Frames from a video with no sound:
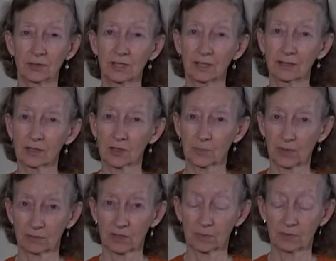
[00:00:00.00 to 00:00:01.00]
done
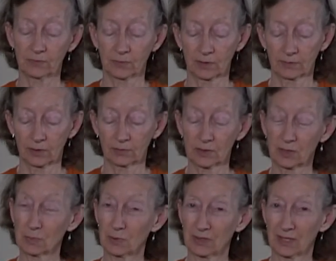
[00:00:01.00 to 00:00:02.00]
sprouts before. I've always
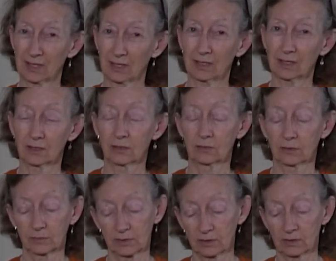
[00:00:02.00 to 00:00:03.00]
just put seeds in the dirt,
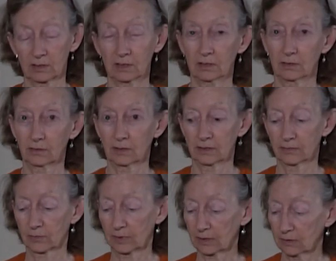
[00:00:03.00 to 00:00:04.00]
which is, you know, another
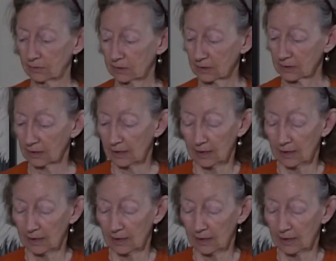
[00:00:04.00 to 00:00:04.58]
way to do this.